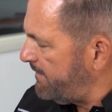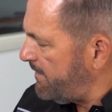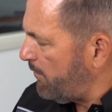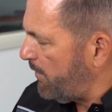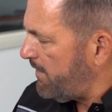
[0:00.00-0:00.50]

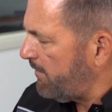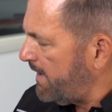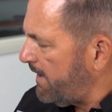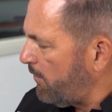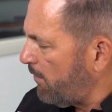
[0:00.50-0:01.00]
when you're
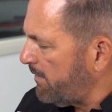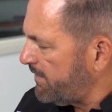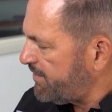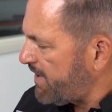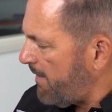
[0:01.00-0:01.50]
running a normal
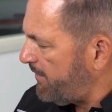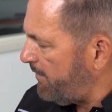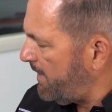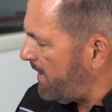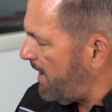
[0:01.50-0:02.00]
shop
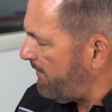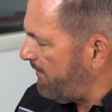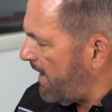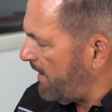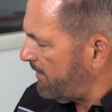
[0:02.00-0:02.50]
doing cut
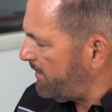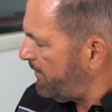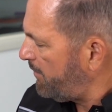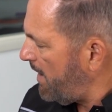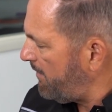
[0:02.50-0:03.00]
vinyl, you're
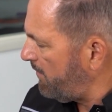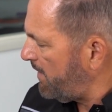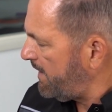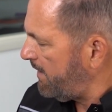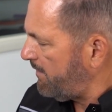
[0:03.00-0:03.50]
probably
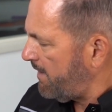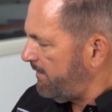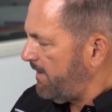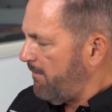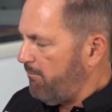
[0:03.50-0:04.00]
running around
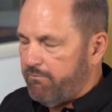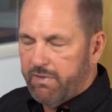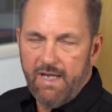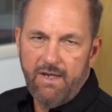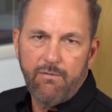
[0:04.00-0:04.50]
a
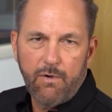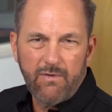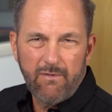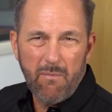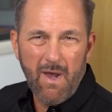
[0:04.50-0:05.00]
blade force
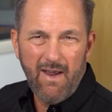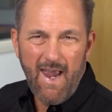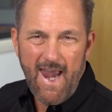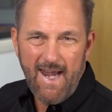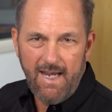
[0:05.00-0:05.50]
of about
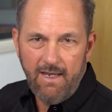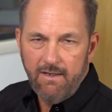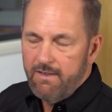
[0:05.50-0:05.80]
80.